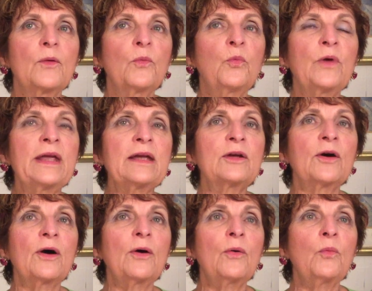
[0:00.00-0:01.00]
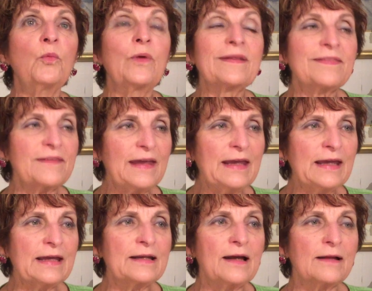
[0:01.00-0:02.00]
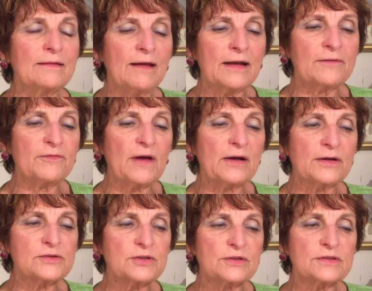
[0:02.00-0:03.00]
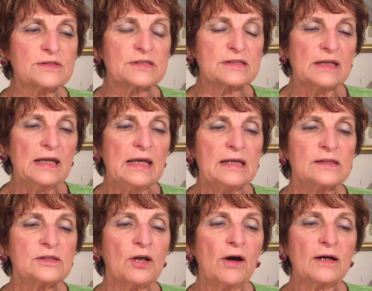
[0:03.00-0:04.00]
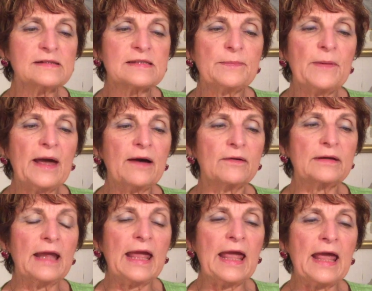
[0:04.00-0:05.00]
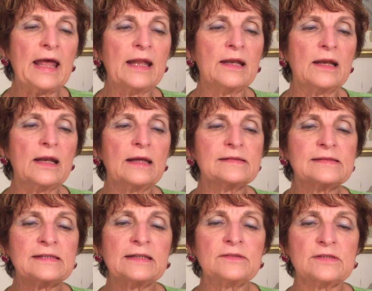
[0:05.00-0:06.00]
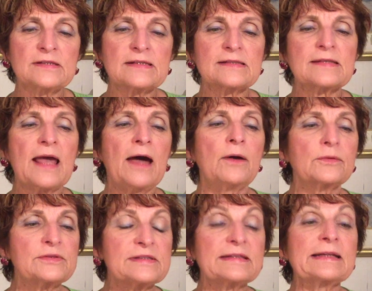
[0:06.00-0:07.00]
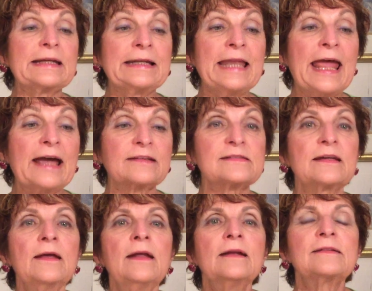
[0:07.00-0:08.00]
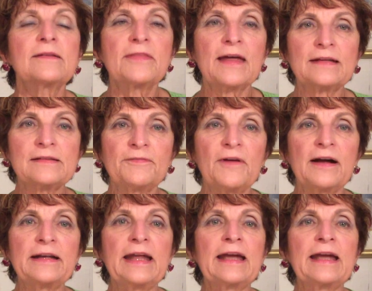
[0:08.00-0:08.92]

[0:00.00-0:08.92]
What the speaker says: We go within. A lot of our church talks about and teaches us how to connect to that divine